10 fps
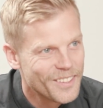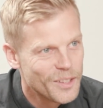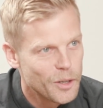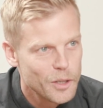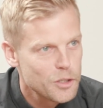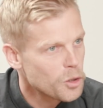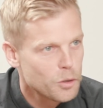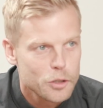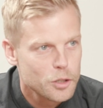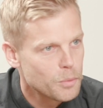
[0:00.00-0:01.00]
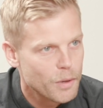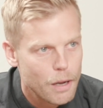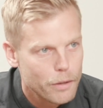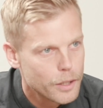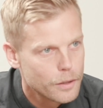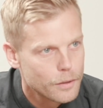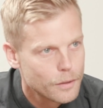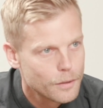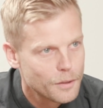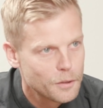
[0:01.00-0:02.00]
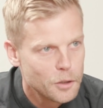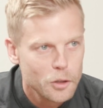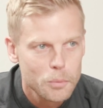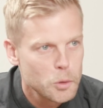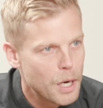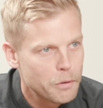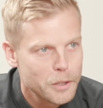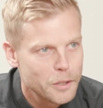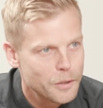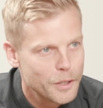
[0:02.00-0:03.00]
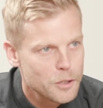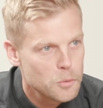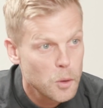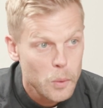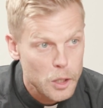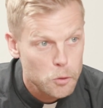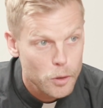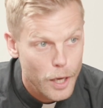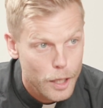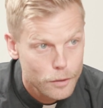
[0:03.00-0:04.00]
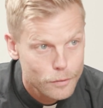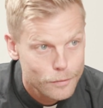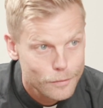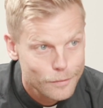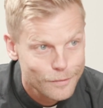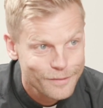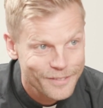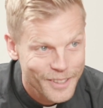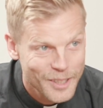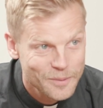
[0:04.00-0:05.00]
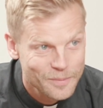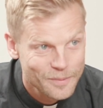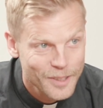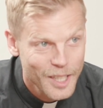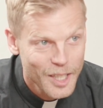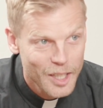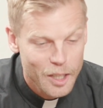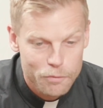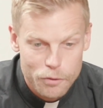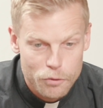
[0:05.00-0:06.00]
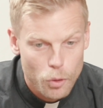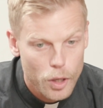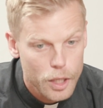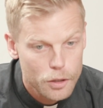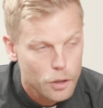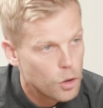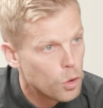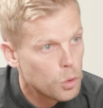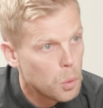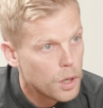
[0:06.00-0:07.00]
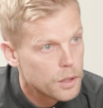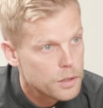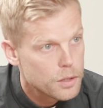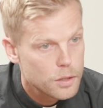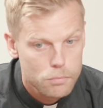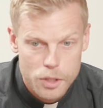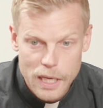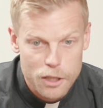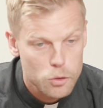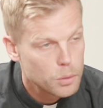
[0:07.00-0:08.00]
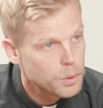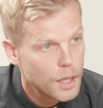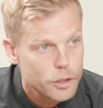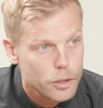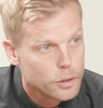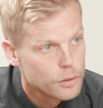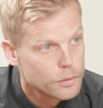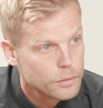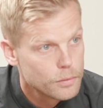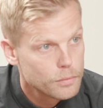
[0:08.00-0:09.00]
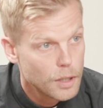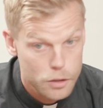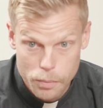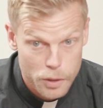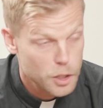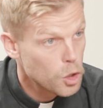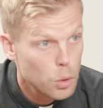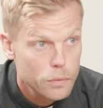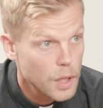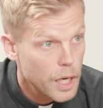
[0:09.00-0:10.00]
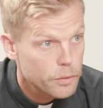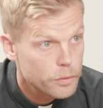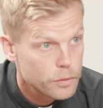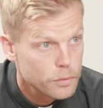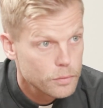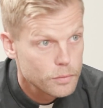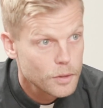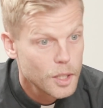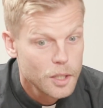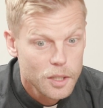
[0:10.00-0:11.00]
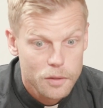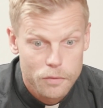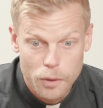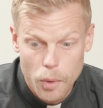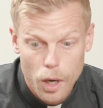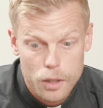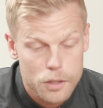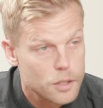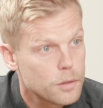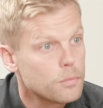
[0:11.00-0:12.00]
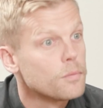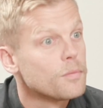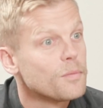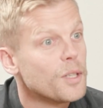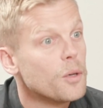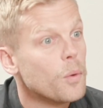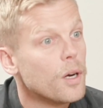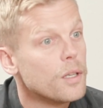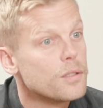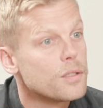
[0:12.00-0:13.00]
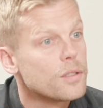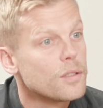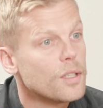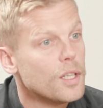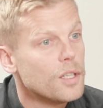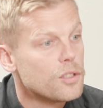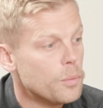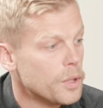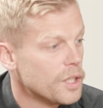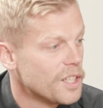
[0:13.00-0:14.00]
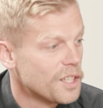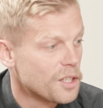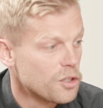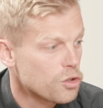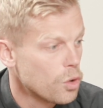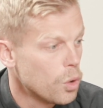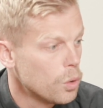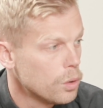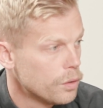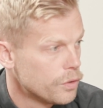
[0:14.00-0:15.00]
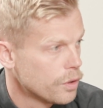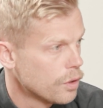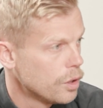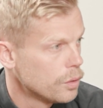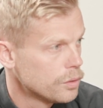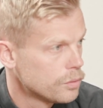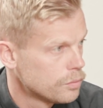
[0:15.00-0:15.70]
There is no Christian morality. The only morality there is what we create, right? And for Freud, the goal was sexual pleasure. That's simply the goal of life. For Marx, it was to be in control of your own